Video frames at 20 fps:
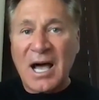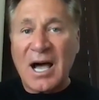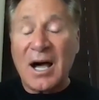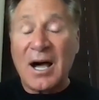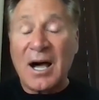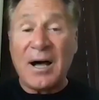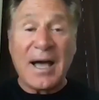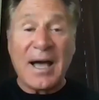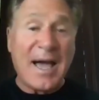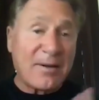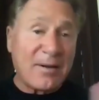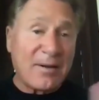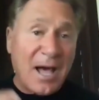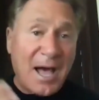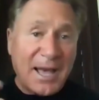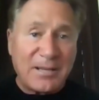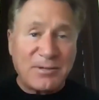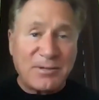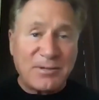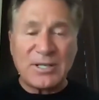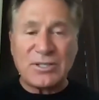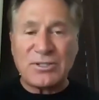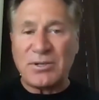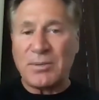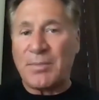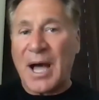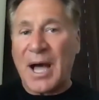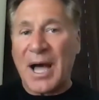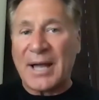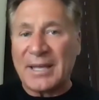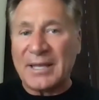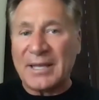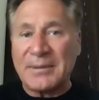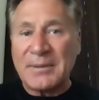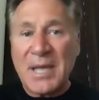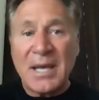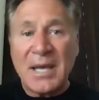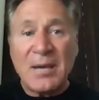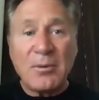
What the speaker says: how to hydrate your body,